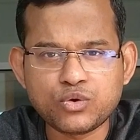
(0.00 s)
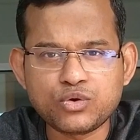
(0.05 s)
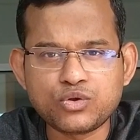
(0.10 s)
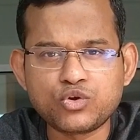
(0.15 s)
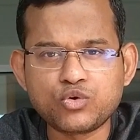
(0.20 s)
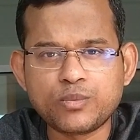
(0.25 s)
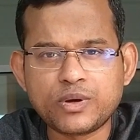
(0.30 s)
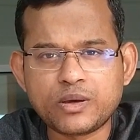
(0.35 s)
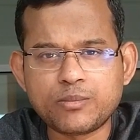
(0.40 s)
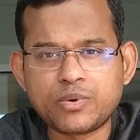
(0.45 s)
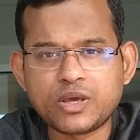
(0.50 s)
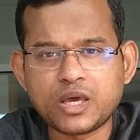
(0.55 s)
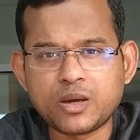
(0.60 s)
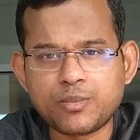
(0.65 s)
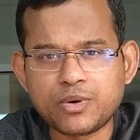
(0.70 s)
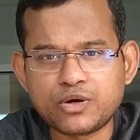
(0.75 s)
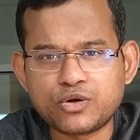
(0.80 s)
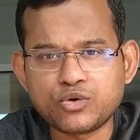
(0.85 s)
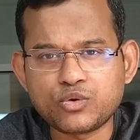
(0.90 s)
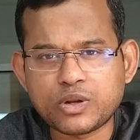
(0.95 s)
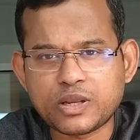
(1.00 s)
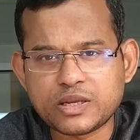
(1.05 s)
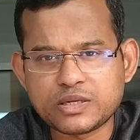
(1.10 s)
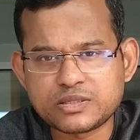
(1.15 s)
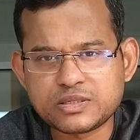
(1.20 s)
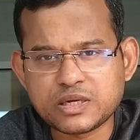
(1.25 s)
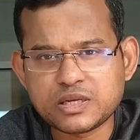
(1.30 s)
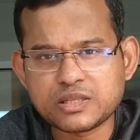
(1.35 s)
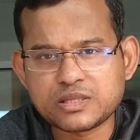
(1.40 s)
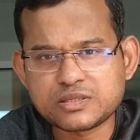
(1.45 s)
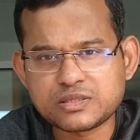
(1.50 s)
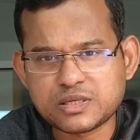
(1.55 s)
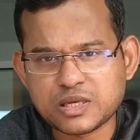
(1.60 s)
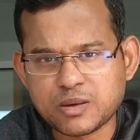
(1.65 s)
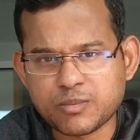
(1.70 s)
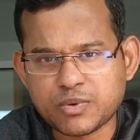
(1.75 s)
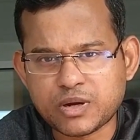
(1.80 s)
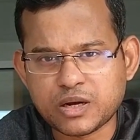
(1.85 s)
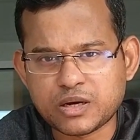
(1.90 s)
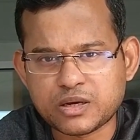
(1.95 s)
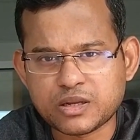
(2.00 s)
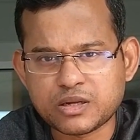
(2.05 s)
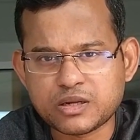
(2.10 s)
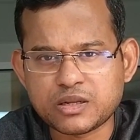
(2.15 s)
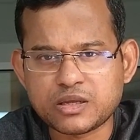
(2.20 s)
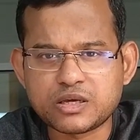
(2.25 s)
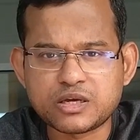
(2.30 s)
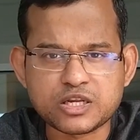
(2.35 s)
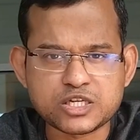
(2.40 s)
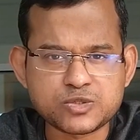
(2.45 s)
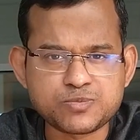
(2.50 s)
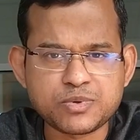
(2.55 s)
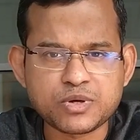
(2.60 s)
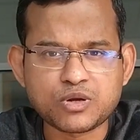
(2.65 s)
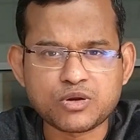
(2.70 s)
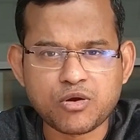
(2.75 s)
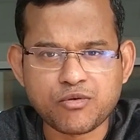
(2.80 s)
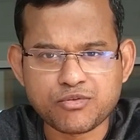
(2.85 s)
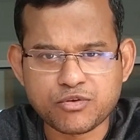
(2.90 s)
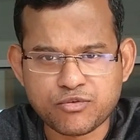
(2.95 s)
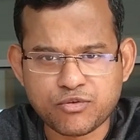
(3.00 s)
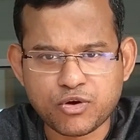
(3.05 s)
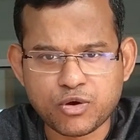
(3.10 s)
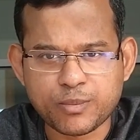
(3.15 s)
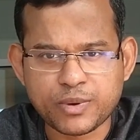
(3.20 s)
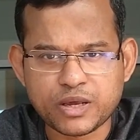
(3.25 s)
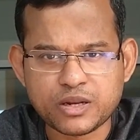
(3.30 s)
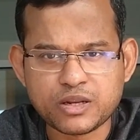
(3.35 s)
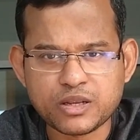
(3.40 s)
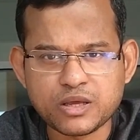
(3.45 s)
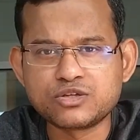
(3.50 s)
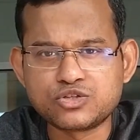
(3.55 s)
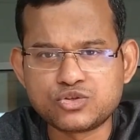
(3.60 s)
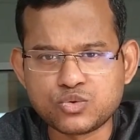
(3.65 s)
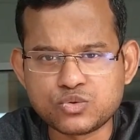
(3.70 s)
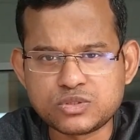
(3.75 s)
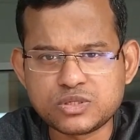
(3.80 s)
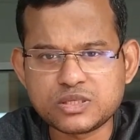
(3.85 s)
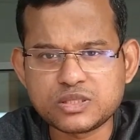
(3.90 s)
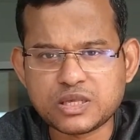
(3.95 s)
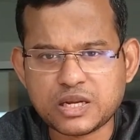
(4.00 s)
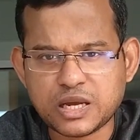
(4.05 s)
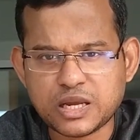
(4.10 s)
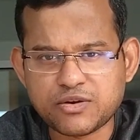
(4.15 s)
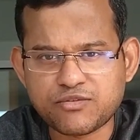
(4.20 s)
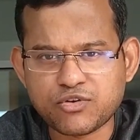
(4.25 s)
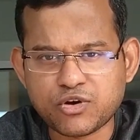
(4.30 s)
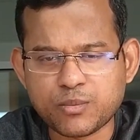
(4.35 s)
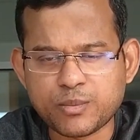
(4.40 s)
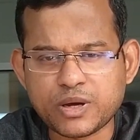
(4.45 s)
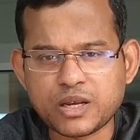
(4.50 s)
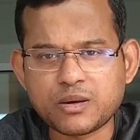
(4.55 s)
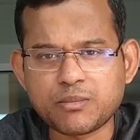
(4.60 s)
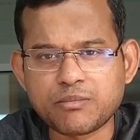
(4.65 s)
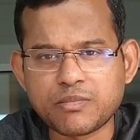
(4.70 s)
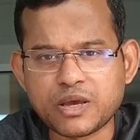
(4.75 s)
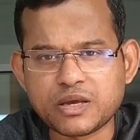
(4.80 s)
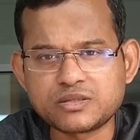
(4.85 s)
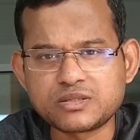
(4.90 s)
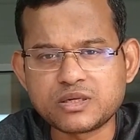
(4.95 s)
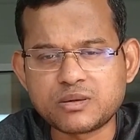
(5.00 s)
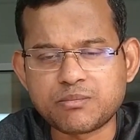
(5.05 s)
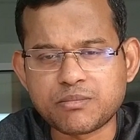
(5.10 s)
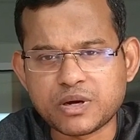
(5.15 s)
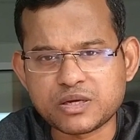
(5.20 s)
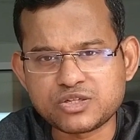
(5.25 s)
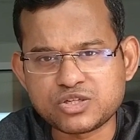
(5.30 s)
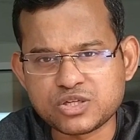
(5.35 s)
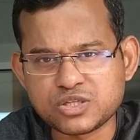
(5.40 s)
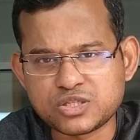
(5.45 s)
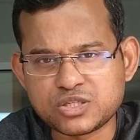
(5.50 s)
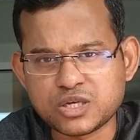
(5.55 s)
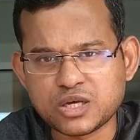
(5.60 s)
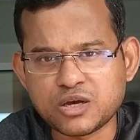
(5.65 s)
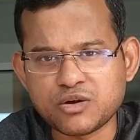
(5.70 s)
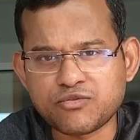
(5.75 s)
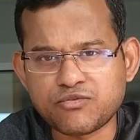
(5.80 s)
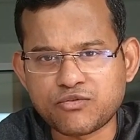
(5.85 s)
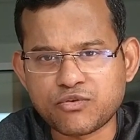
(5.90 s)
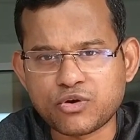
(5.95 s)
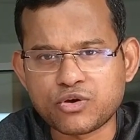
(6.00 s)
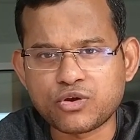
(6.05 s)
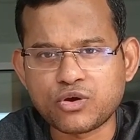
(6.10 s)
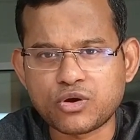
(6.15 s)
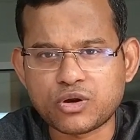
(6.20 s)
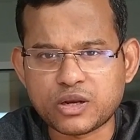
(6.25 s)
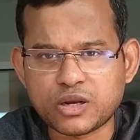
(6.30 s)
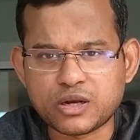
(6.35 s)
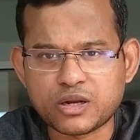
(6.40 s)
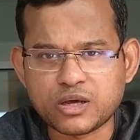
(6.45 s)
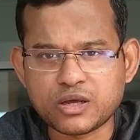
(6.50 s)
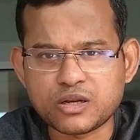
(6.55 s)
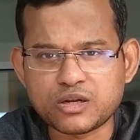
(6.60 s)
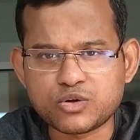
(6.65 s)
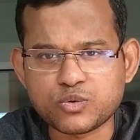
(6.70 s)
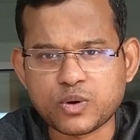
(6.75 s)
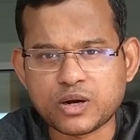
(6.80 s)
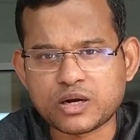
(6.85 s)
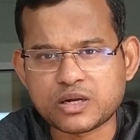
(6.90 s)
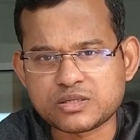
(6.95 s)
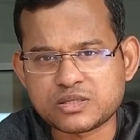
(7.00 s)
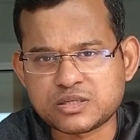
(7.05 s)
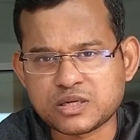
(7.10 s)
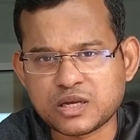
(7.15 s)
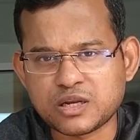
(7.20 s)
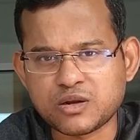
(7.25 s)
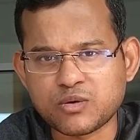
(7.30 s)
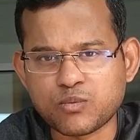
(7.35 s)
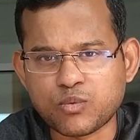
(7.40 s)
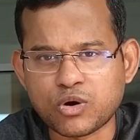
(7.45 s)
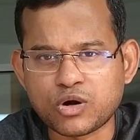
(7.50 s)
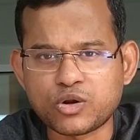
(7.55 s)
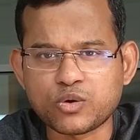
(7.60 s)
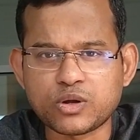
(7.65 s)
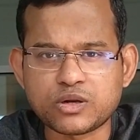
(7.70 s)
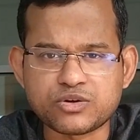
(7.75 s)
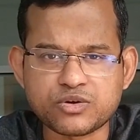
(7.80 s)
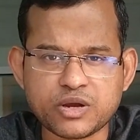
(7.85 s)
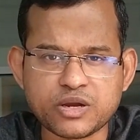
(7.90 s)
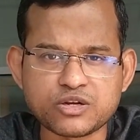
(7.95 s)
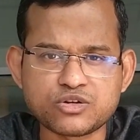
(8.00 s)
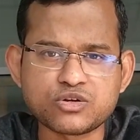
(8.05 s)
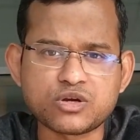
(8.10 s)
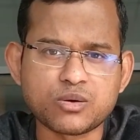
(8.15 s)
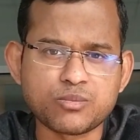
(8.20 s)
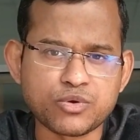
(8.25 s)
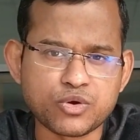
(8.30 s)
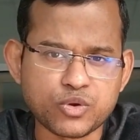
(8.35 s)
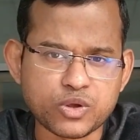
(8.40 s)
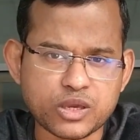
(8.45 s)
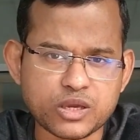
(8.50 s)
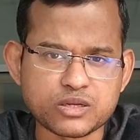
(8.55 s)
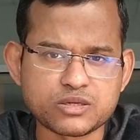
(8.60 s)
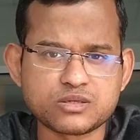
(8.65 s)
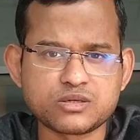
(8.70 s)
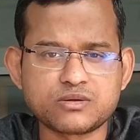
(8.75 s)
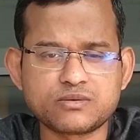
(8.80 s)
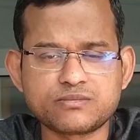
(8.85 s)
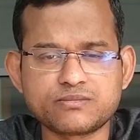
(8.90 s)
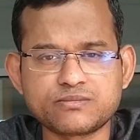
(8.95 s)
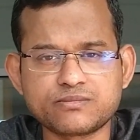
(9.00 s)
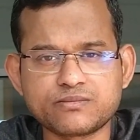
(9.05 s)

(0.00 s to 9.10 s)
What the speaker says: though you may be able to retain the same content irrespective of the format, choosing the right format makes it much easier for your reader to understand what you are trying to communicate.